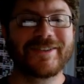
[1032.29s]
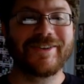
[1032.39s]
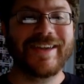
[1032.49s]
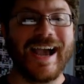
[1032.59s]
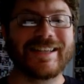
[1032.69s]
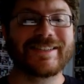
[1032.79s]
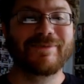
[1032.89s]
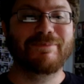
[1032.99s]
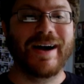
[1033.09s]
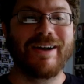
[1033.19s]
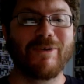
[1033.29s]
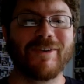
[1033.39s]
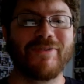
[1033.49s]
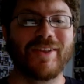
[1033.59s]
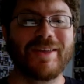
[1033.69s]
So yes, by
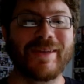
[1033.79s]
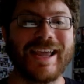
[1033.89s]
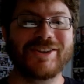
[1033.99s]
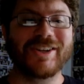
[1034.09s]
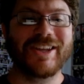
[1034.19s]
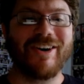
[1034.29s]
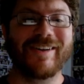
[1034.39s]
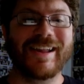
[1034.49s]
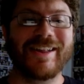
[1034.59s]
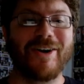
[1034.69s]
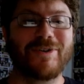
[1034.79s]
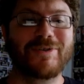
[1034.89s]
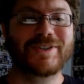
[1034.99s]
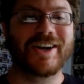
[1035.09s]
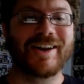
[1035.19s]
order of elimination, you already know
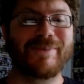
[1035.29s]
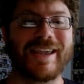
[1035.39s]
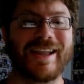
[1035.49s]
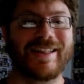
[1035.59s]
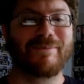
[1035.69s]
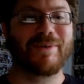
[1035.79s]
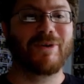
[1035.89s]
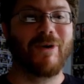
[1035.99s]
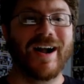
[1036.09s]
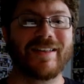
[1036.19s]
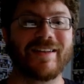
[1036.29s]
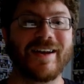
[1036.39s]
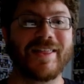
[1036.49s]
who's going to be at number one.